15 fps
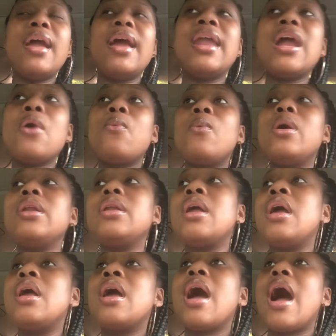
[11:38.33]
And I
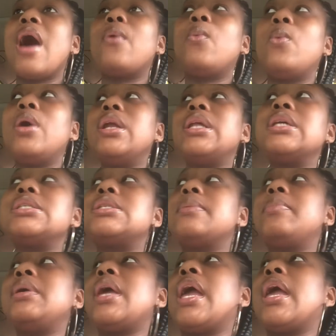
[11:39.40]
wanted to
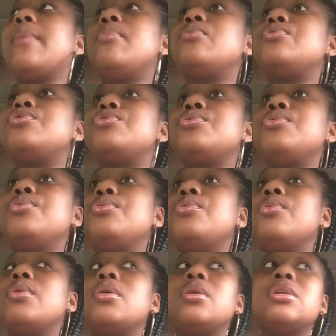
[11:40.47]
be able
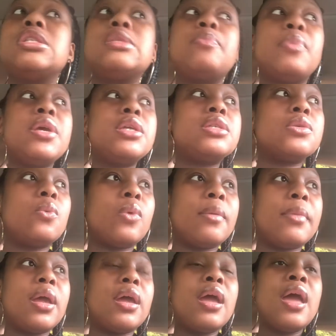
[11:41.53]
to speak to
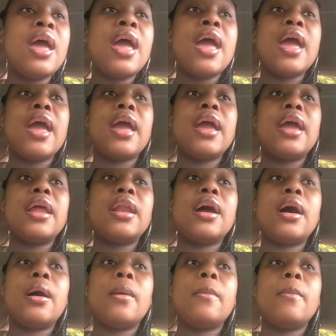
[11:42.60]
women and
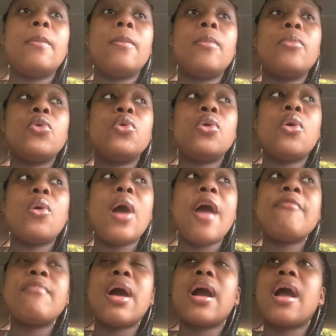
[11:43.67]

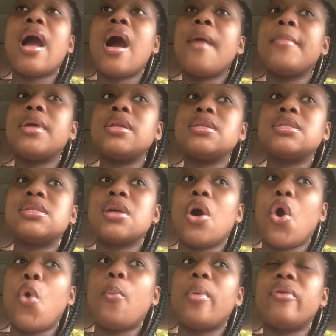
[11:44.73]
have my comments
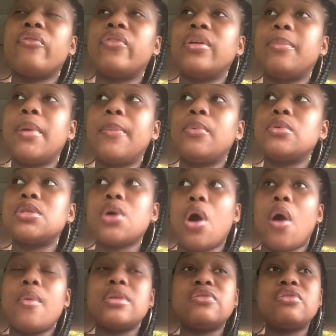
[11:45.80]
open for people to
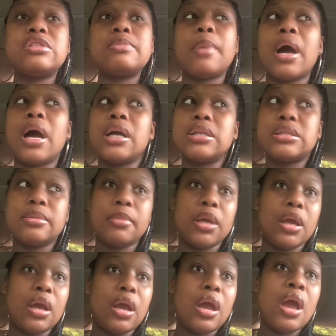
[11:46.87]
always respond to
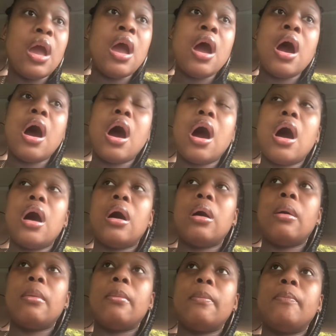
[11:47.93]
me.
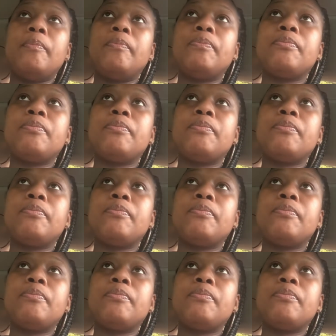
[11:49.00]
My